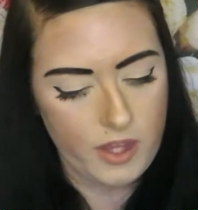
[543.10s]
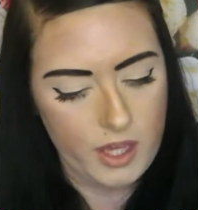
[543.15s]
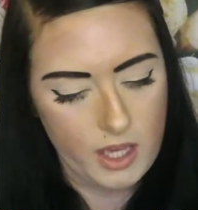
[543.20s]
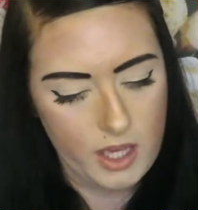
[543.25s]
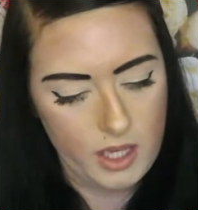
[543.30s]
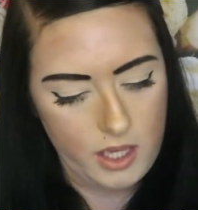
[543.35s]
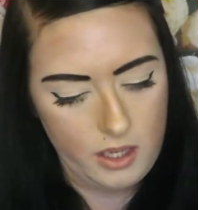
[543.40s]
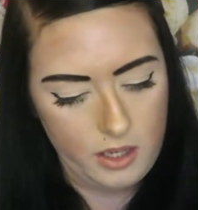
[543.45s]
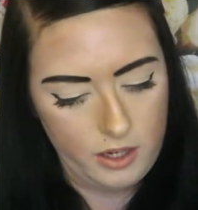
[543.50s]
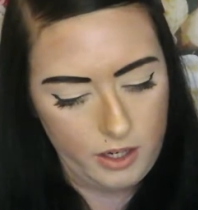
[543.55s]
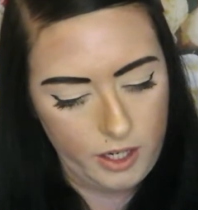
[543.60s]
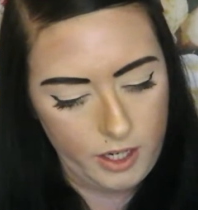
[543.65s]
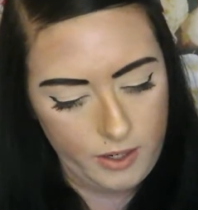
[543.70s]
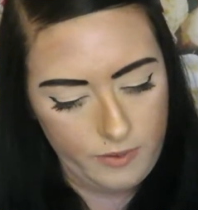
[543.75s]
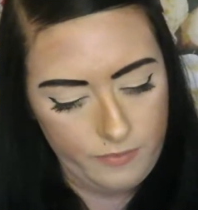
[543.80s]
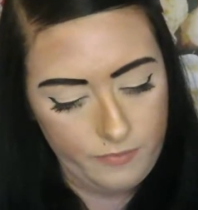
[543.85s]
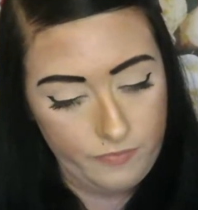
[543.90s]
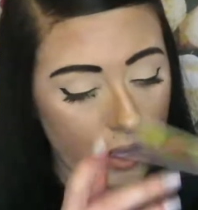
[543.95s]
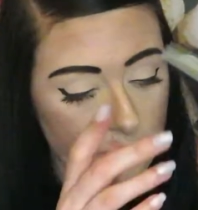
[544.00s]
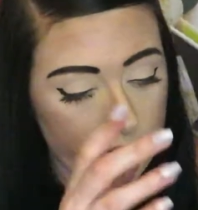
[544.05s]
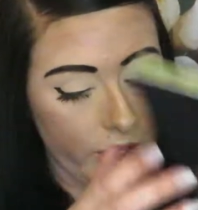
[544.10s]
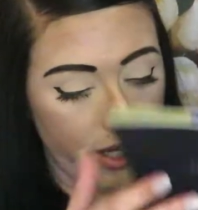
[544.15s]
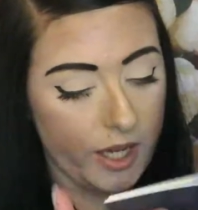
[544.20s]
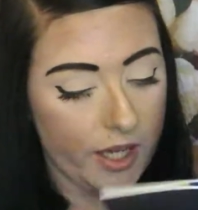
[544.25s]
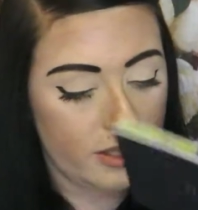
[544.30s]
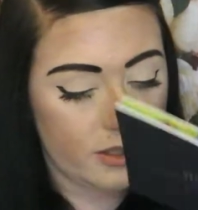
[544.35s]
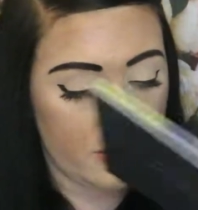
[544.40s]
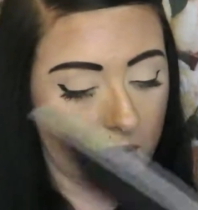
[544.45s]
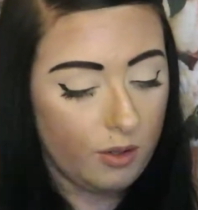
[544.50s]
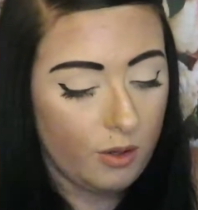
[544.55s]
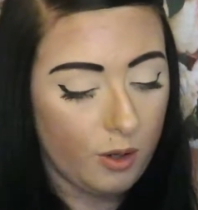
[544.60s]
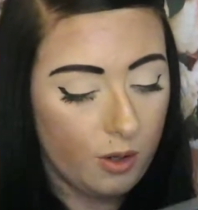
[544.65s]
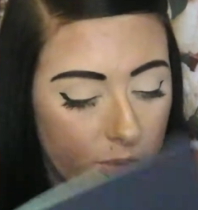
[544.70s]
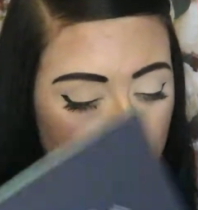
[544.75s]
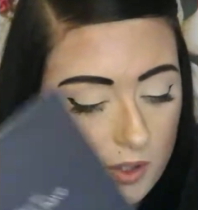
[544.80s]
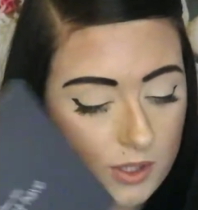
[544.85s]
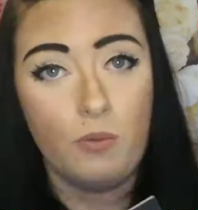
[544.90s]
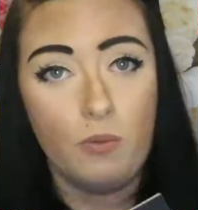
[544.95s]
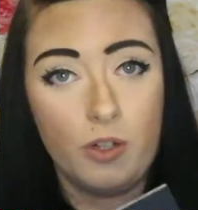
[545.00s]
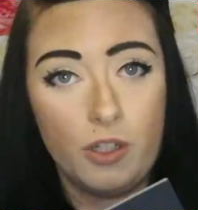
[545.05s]
thingy here. Okay,
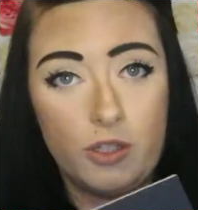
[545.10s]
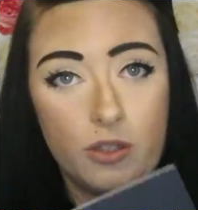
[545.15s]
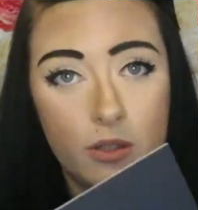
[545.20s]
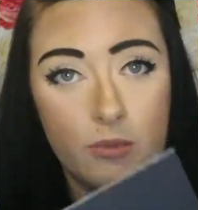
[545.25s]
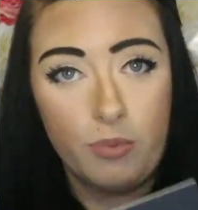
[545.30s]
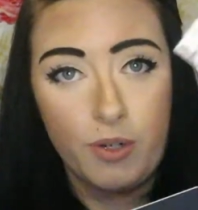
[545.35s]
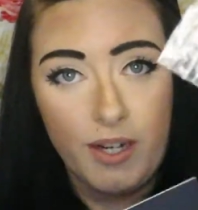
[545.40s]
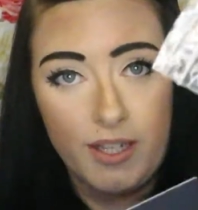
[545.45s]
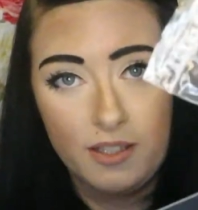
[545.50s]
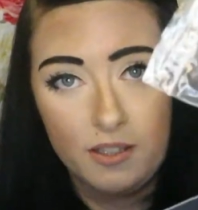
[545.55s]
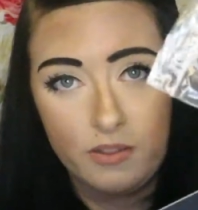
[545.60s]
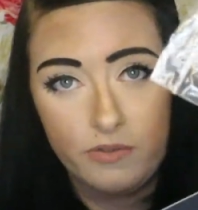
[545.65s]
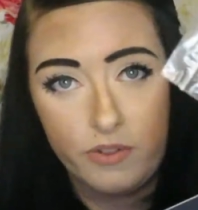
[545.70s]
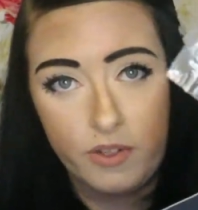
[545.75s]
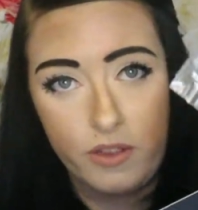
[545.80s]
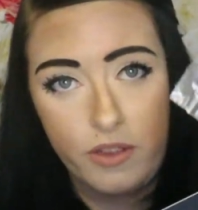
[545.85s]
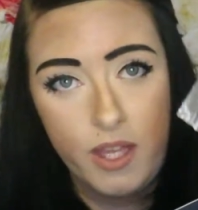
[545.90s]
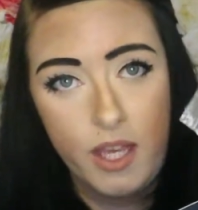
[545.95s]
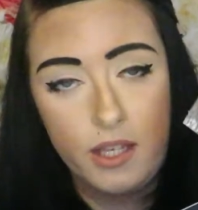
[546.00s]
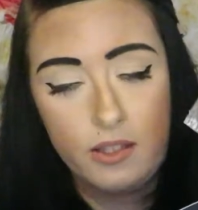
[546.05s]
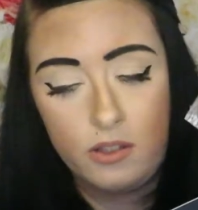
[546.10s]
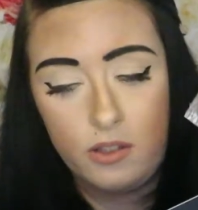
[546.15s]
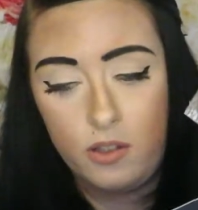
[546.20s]
so we're doing prices for this.